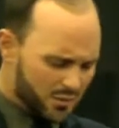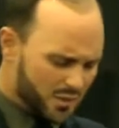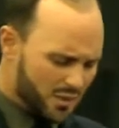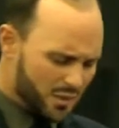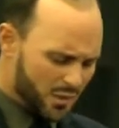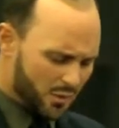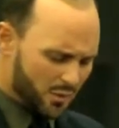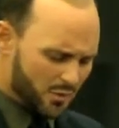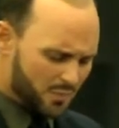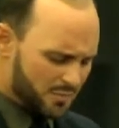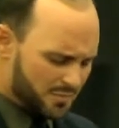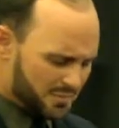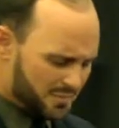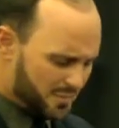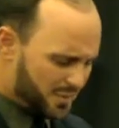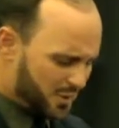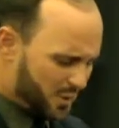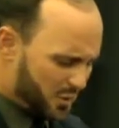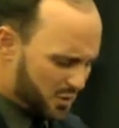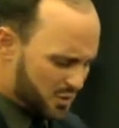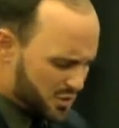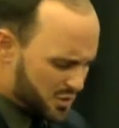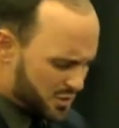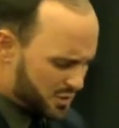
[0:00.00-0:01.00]
You know, the
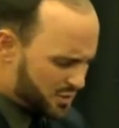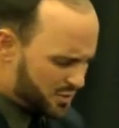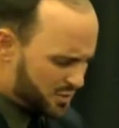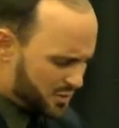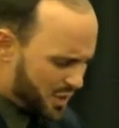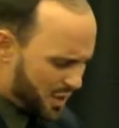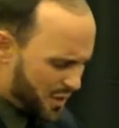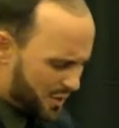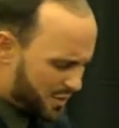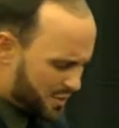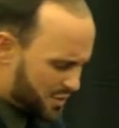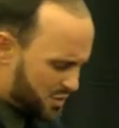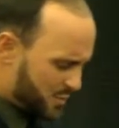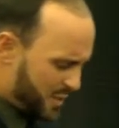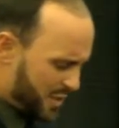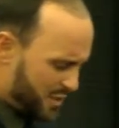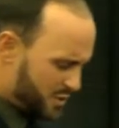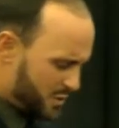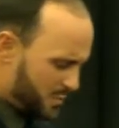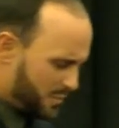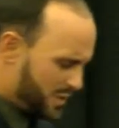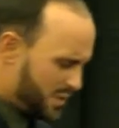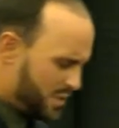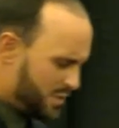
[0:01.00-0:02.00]
Lord's talking to us
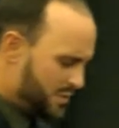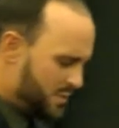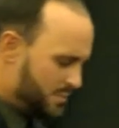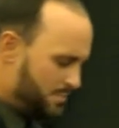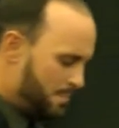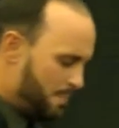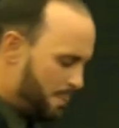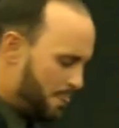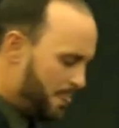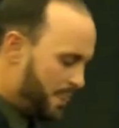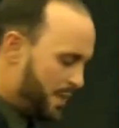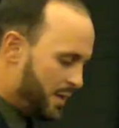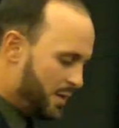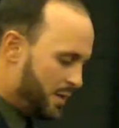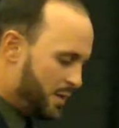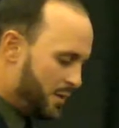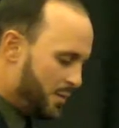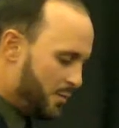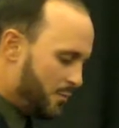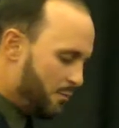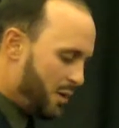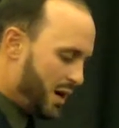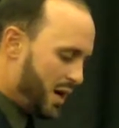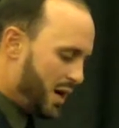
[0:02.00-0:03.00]
about some of this.
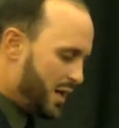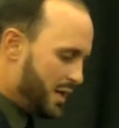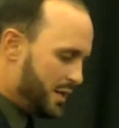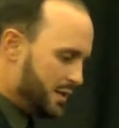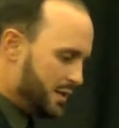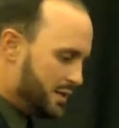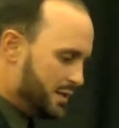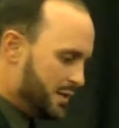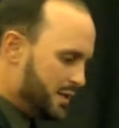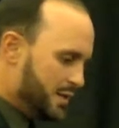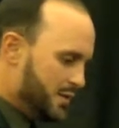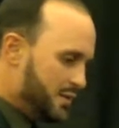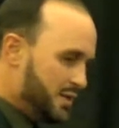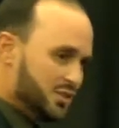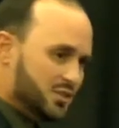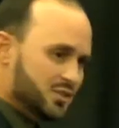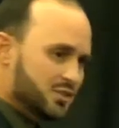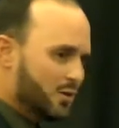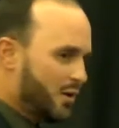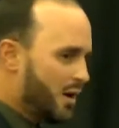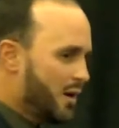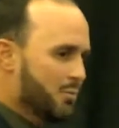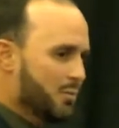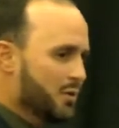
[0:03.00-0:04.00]
But this
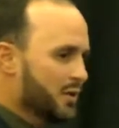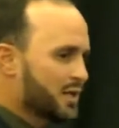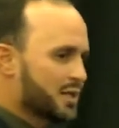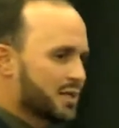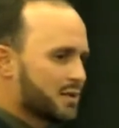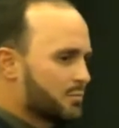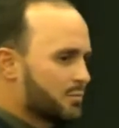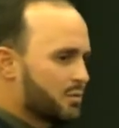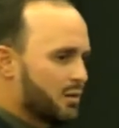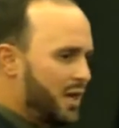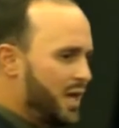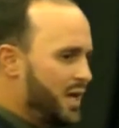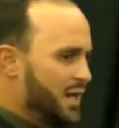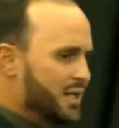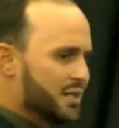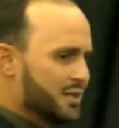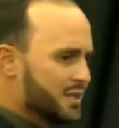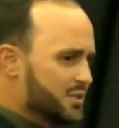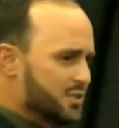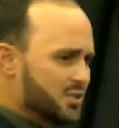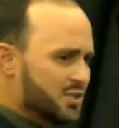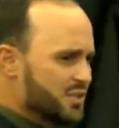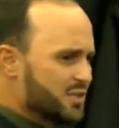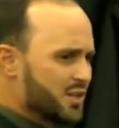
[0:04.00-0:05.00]
grumbling, complaining,
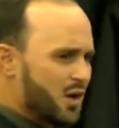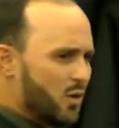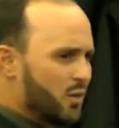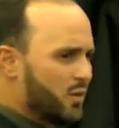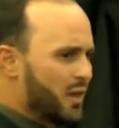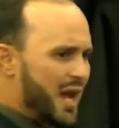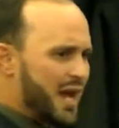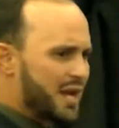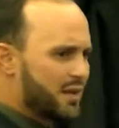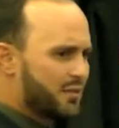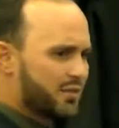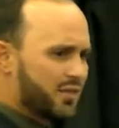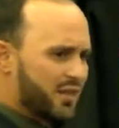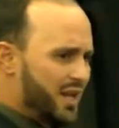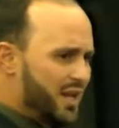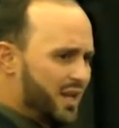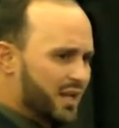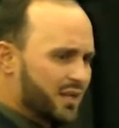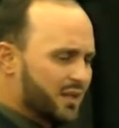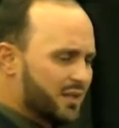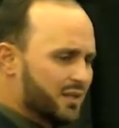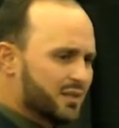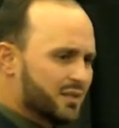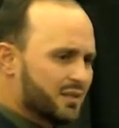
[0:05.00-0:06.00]
this is no light
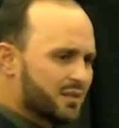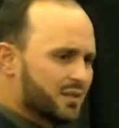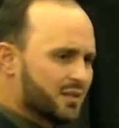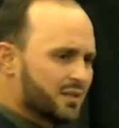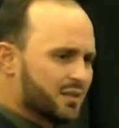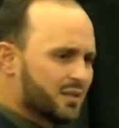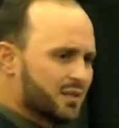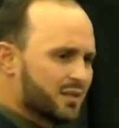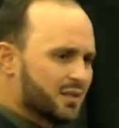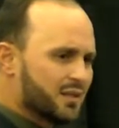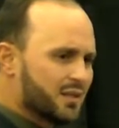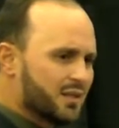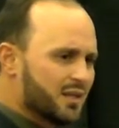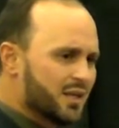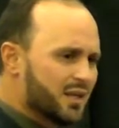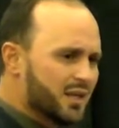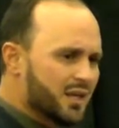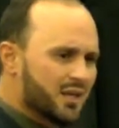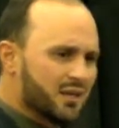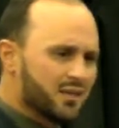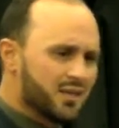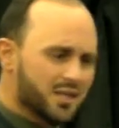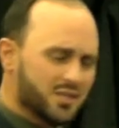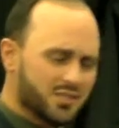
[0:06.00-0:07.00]
thing.
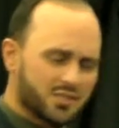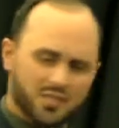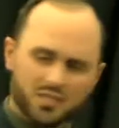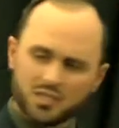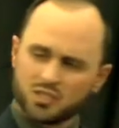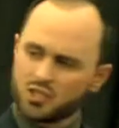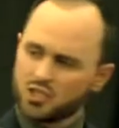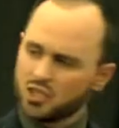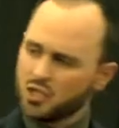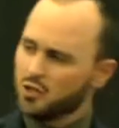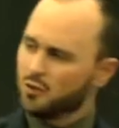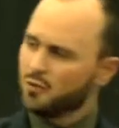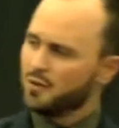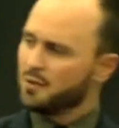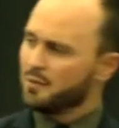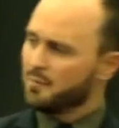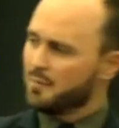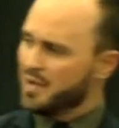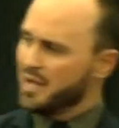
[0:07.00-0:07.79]
This is you and